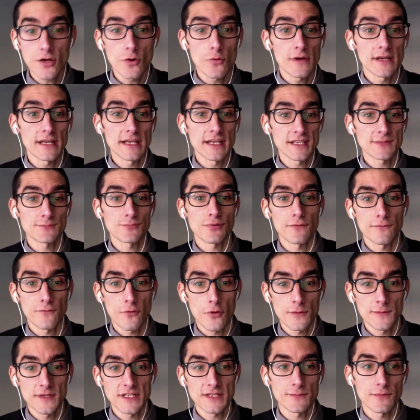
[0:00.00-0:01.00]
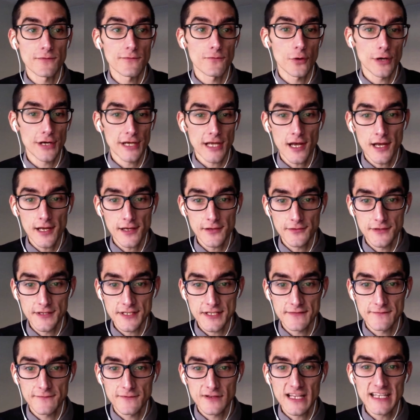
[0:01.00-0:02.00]
Echoing his performance before
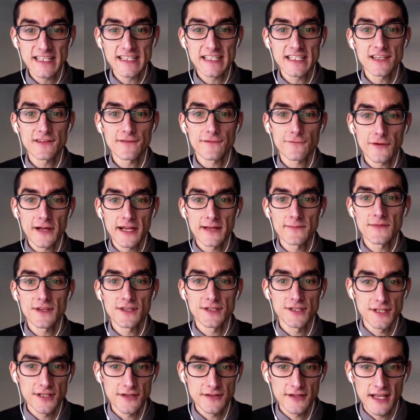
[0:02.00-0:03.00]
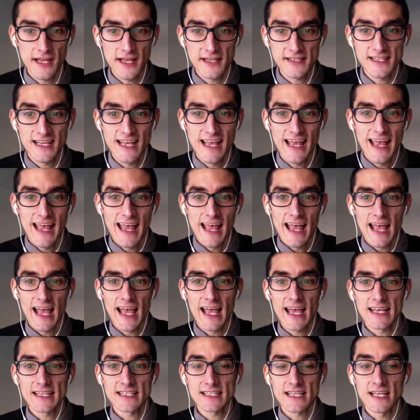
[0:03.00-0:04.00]
Congress, Valencia framed the deer dance
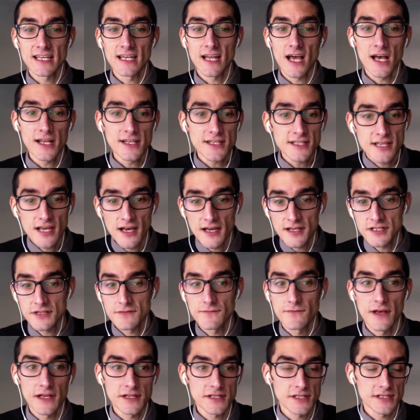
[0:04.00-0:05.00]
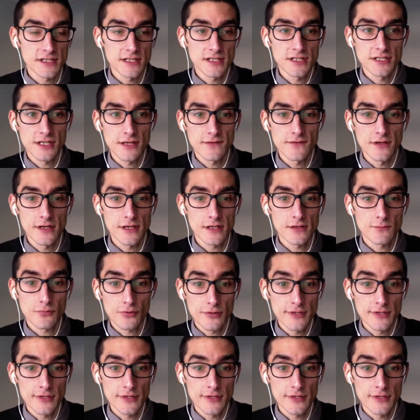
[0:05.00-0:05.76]
as an untouched vestige of